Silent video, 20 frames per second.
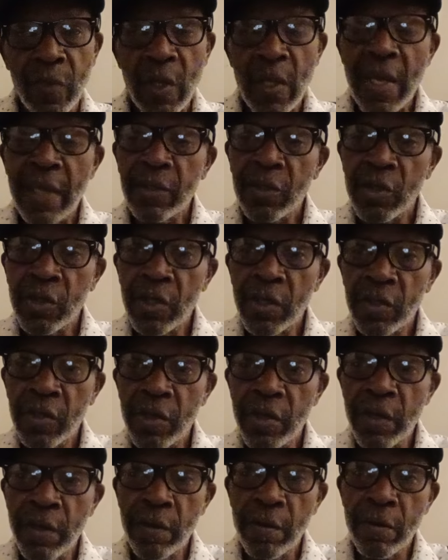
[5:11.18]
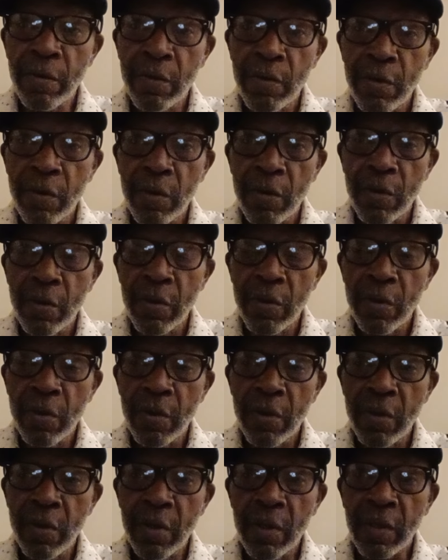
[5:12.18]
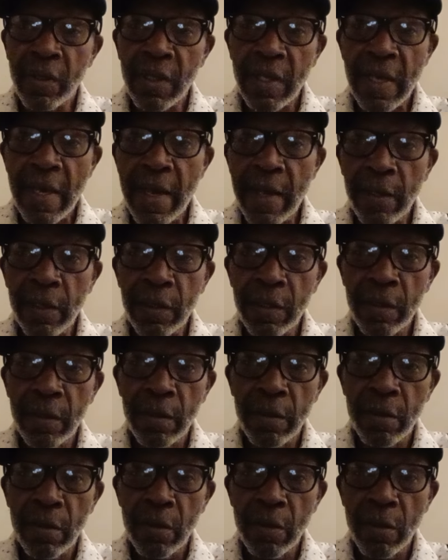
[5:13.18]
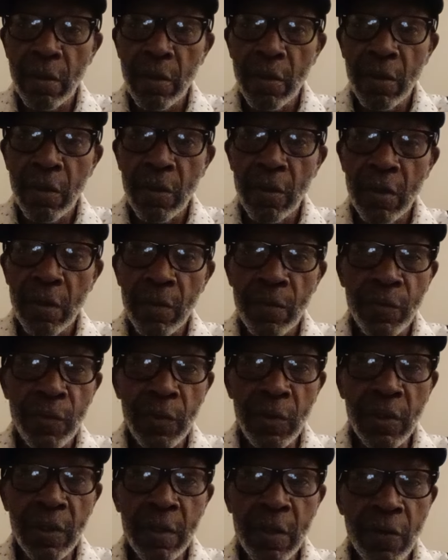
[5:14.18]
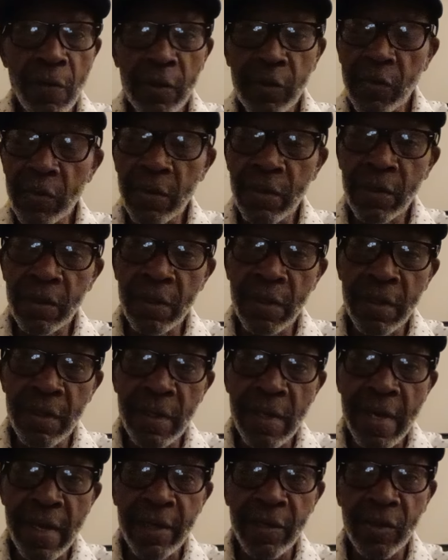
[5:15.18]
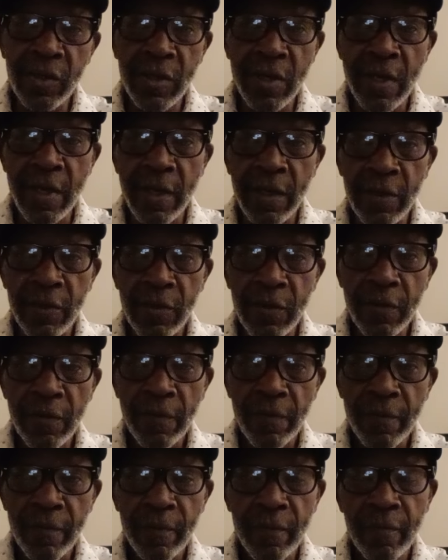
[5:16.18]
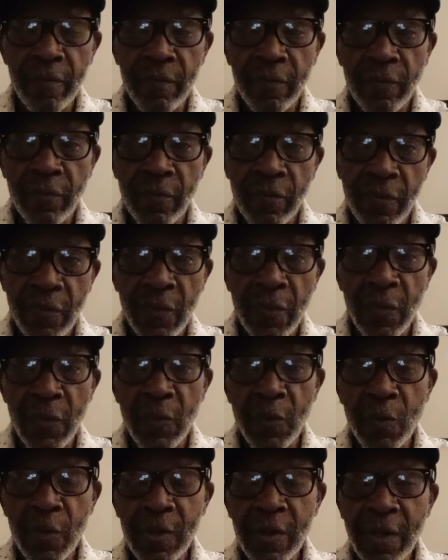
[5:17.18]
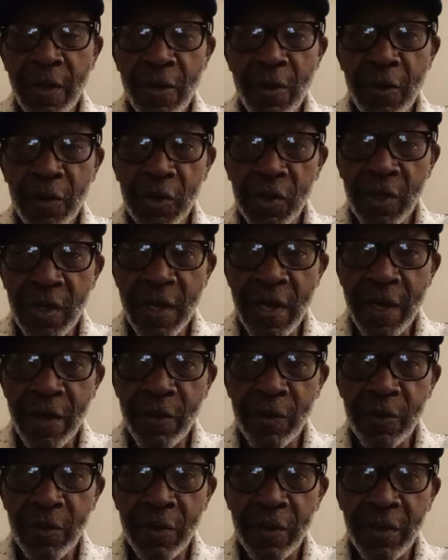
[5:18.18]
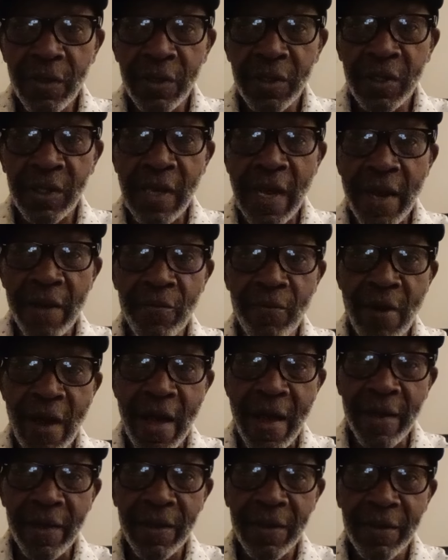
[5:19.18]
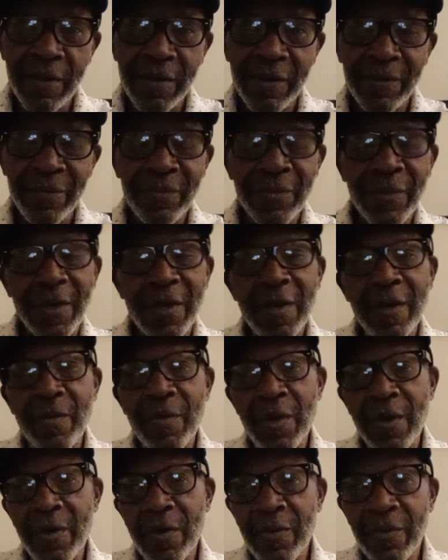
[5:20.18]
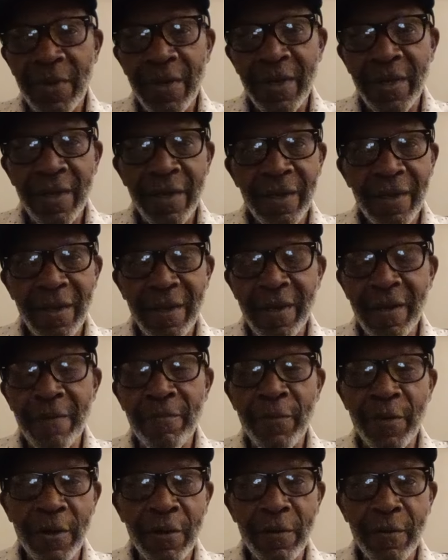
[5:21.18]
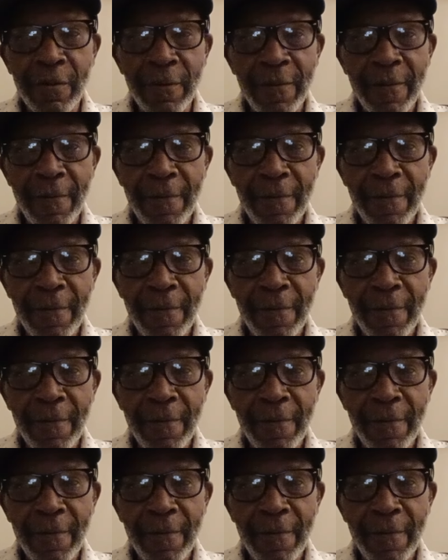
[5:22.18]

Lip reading: Not just here in Cali, but look across the eastern United States. What they call Chicago, Chi-Rock. Come on, man, come on.